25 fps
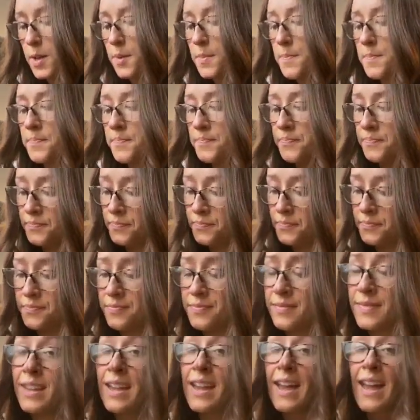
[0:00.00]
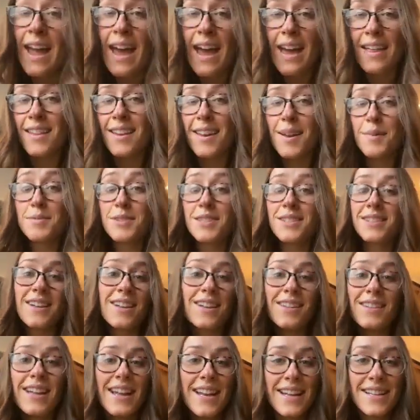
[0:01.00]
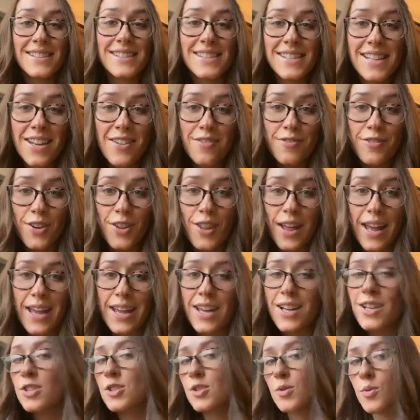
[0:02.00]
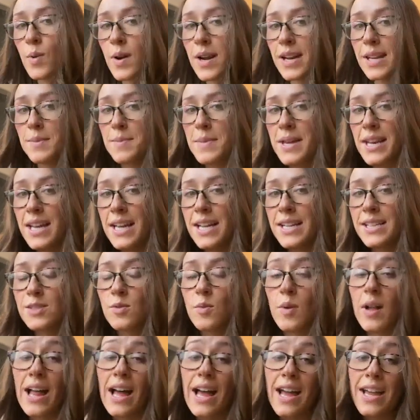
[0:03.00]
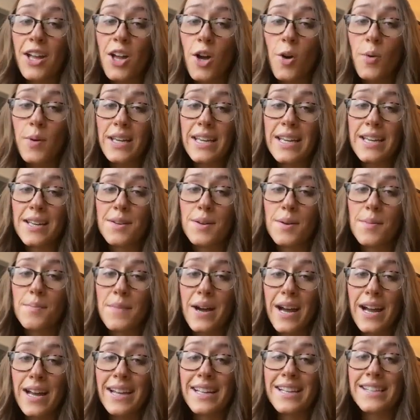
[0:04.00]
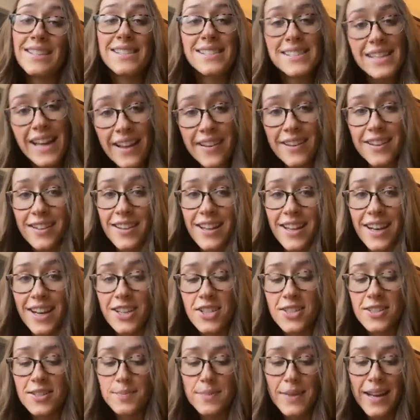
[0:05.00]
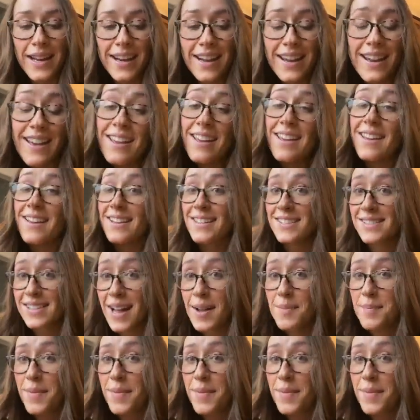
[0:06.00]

And then I'm just gonna let it sit for like 20 minutes while I go eat my salad that I just made because I'm